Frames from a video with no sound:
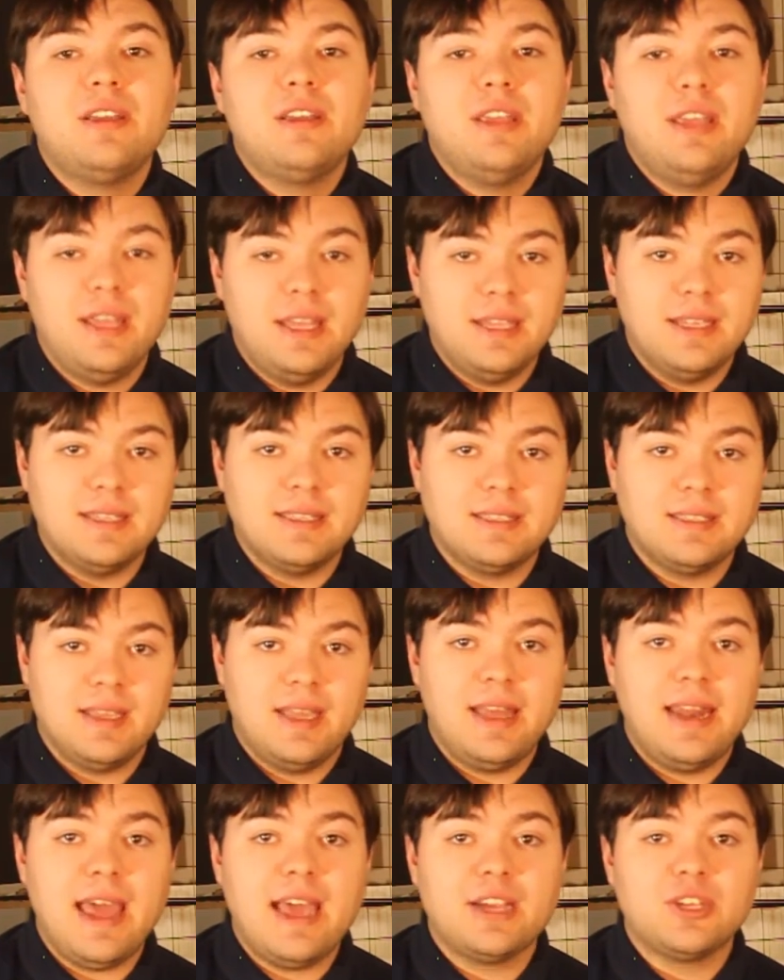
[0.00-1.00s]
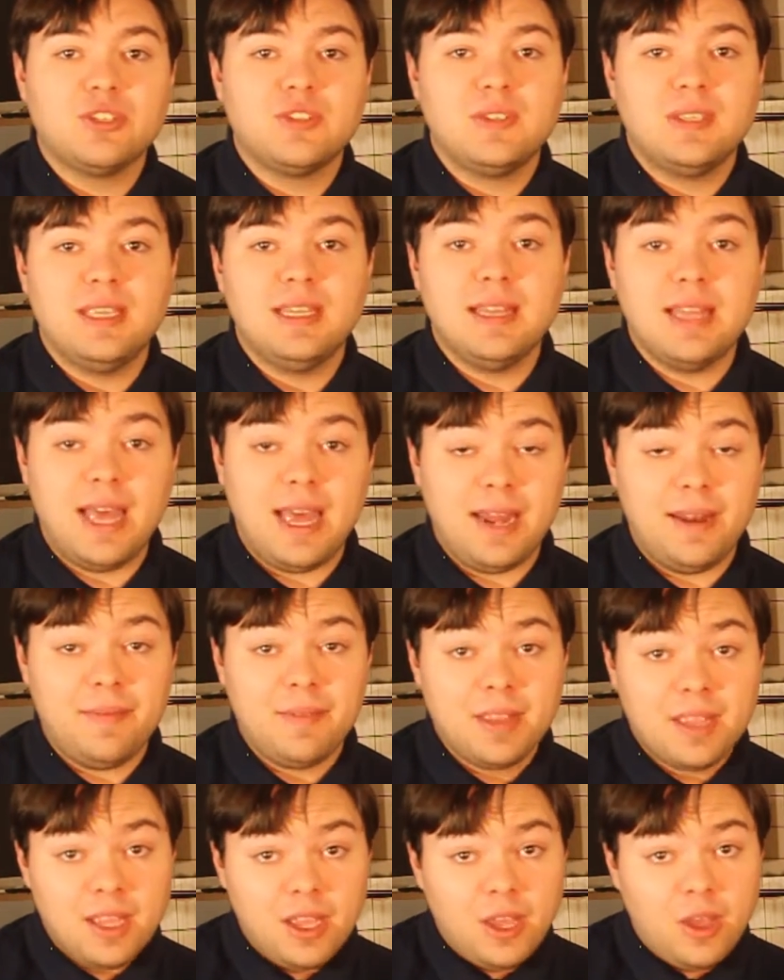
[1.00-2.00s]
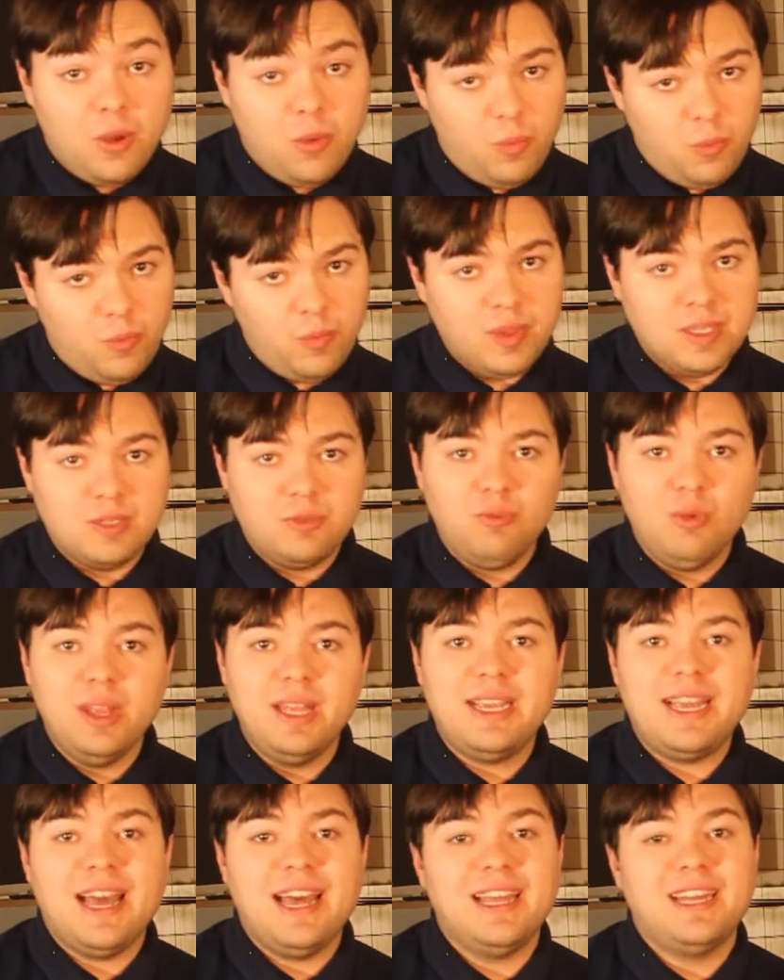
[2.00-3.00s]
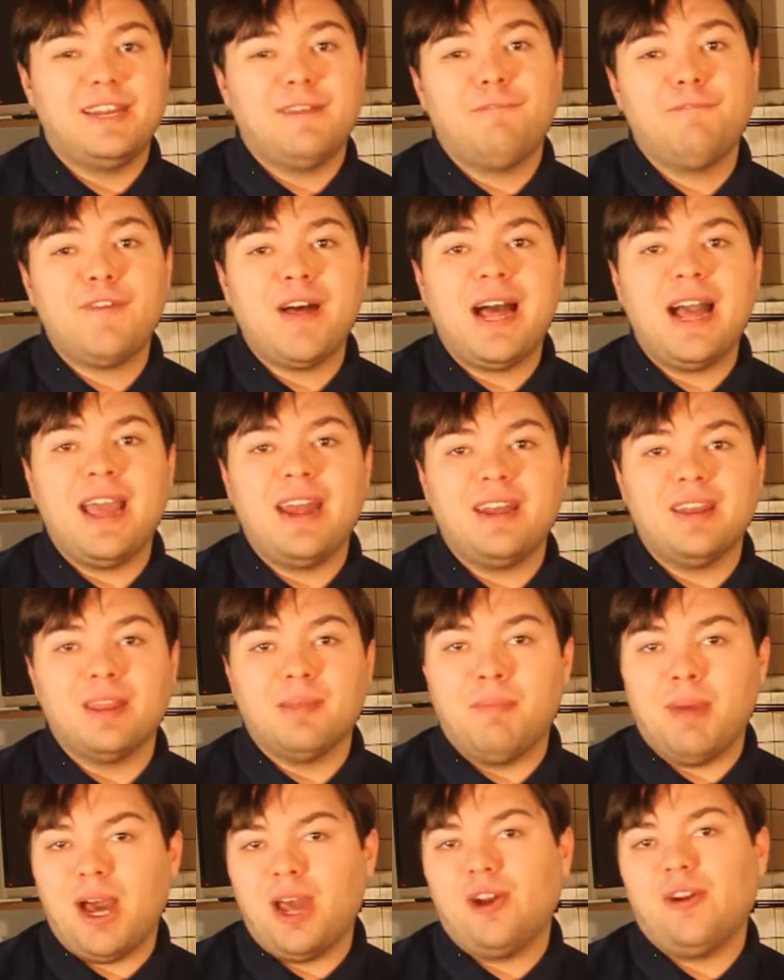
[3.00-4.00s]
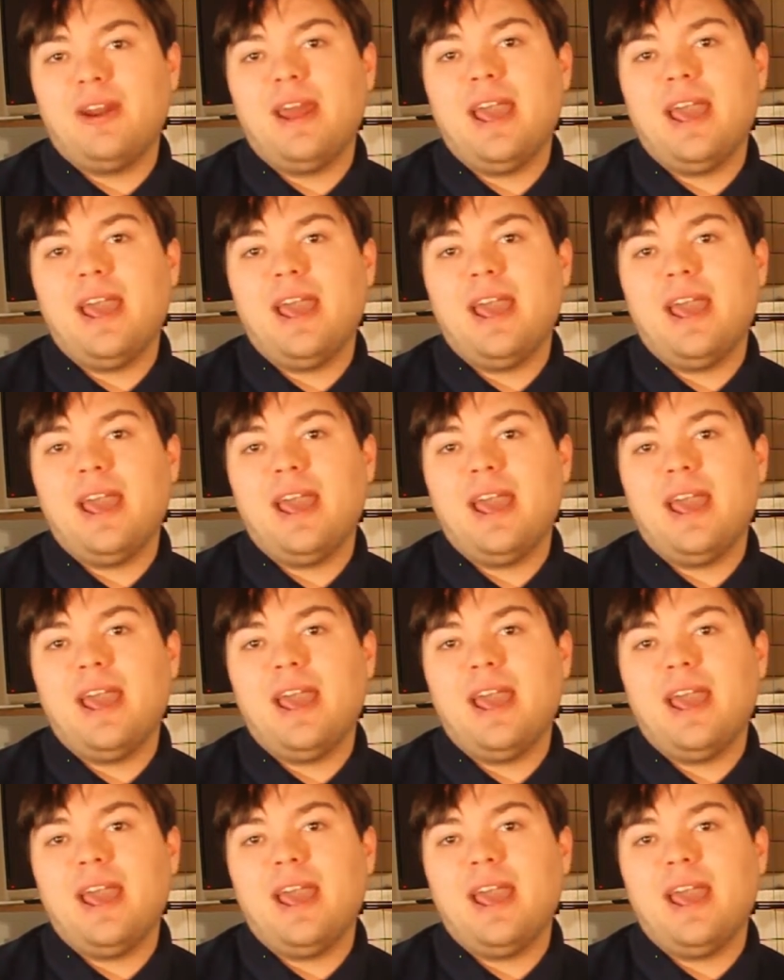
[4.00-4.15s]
is an action scene that was really kind of defined the modern